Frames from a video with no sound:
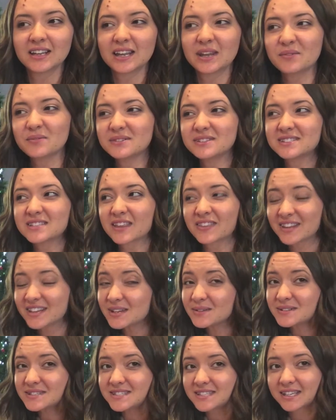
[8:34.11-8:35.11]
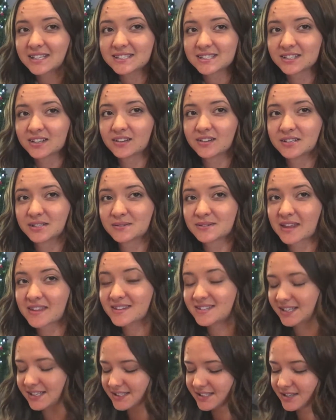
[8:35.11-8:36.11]
think it was $60. It was either
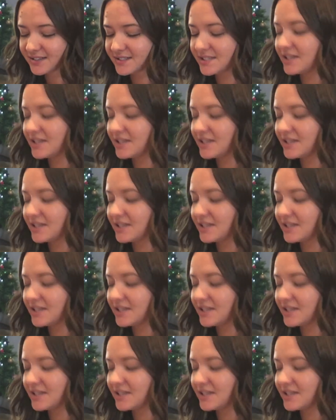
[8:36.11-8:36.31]
$60 or